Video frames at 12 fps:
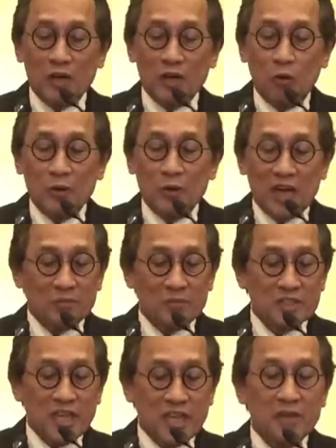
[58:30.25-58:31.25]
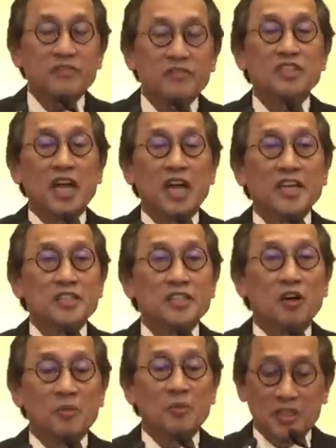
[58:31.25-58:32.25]
open up saved the Chinese
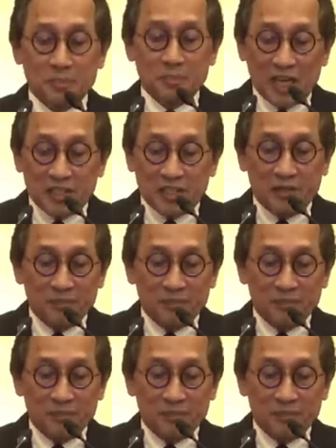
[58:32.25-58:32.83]
Communist Party.